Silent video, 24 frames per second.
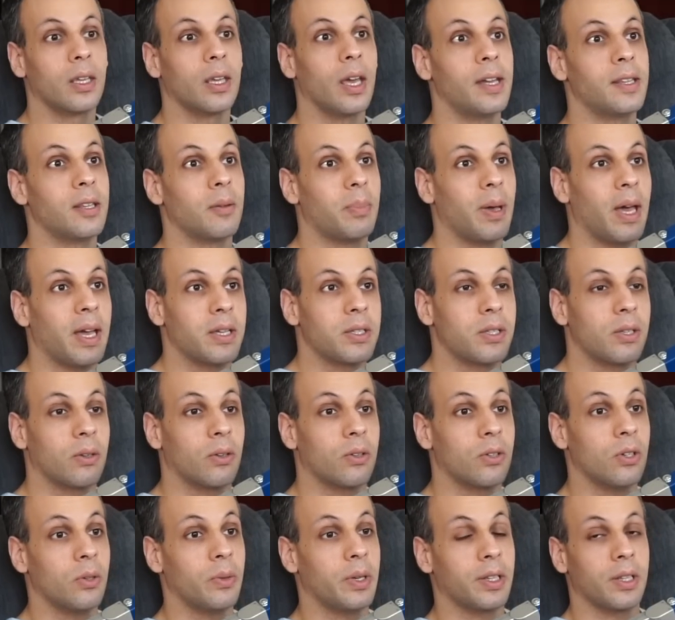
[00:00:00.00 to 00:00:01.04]
And the banks that are
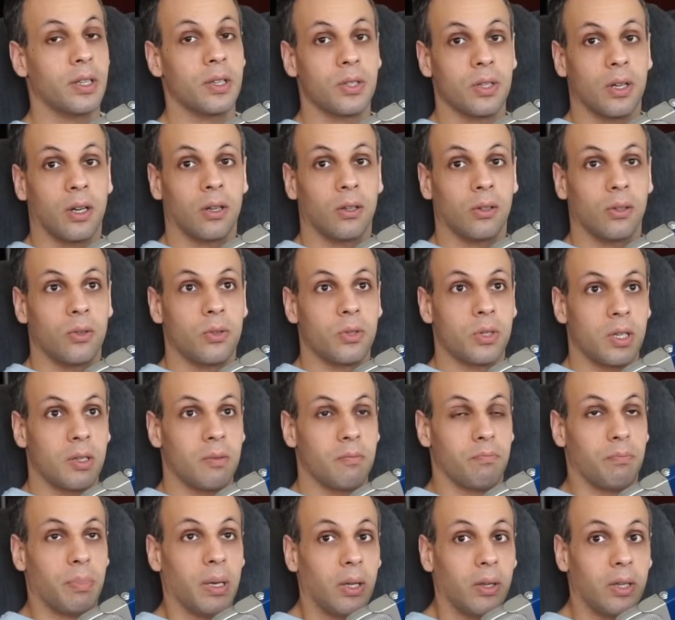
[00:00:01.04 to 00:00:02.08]
doing this are losing
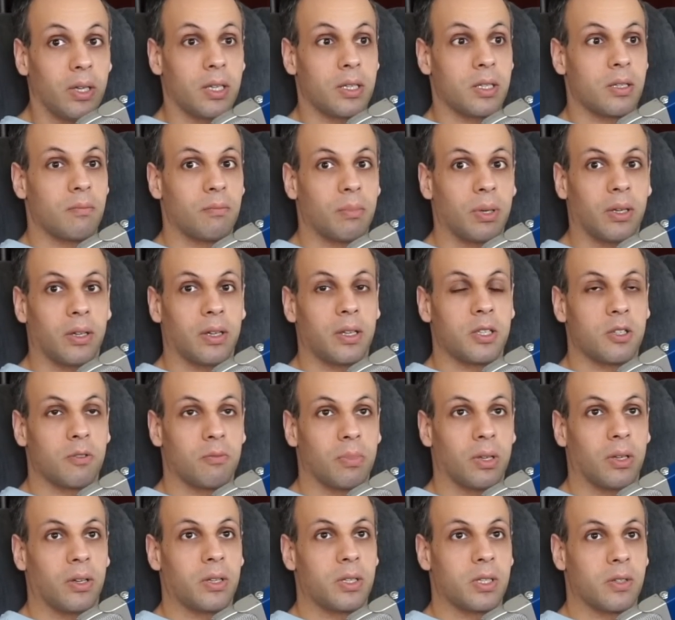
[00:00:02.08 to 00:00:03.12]
billions and billions and
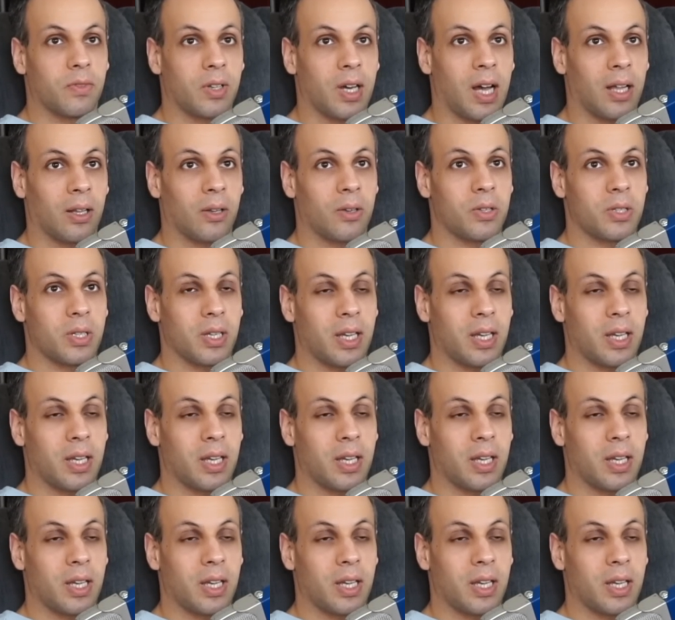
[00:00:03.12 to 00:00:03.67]
billions of dollars.